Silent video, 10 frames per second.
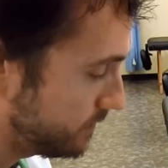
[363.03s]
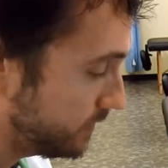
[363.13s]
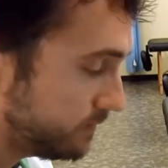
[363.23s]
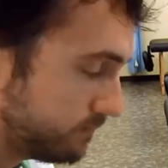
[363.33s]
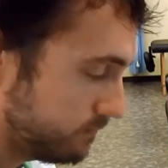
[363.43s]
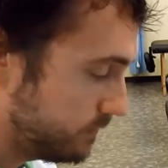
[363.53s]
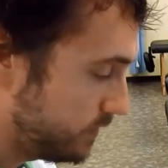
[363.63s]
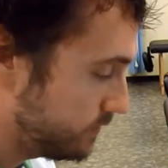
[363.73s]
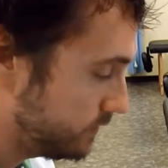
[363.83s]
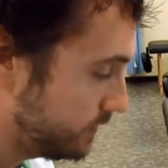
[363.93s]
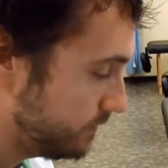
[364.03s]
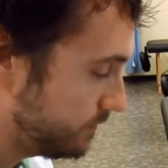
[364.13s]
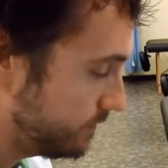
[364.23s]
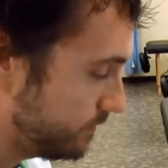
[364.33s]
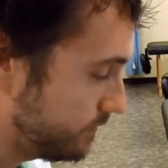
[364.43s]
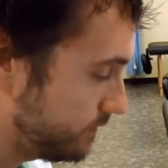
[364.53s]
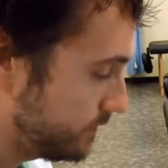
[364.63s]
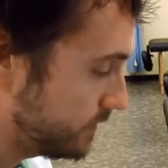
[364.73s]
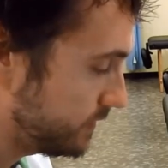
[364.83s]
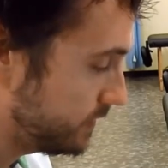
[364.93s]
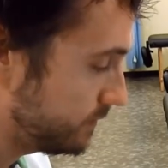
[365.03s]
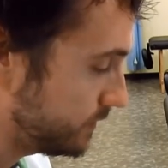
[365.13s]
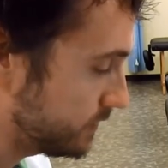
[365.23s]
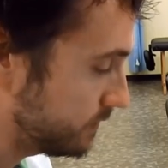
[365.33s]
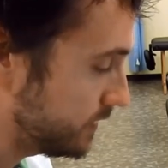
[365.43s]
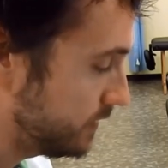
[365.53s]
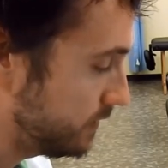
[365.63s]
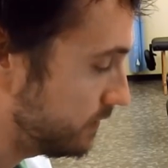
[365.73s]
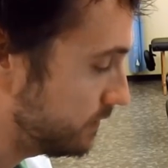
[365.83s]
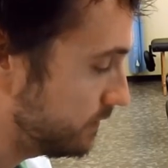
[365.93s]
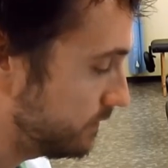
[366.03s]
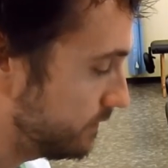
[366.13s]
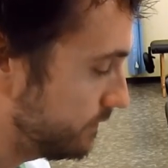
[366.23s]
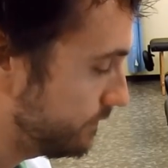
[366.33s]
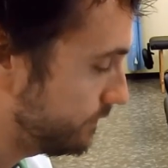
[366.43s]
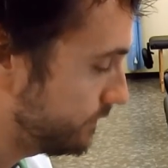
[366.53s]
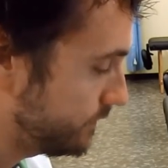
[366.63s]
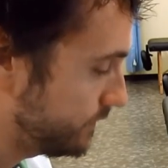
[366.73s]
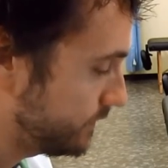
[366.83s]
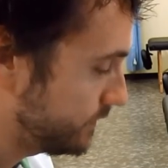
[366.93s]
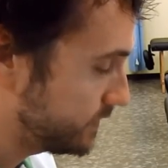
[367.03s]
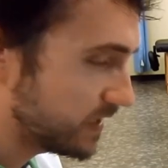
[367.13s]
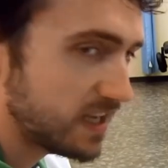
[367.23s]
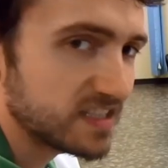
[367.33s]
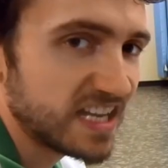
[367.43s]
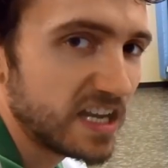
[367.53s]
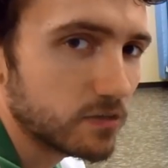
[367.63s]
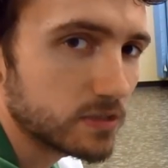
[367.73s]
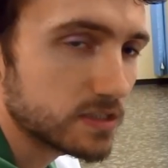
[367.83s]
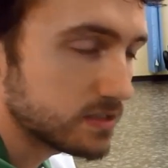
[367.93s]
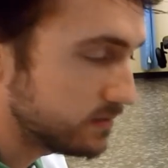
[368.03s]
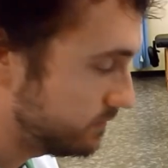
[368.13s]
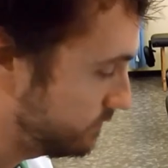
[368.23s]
But usually it's this muscle right here. It's cantankerous.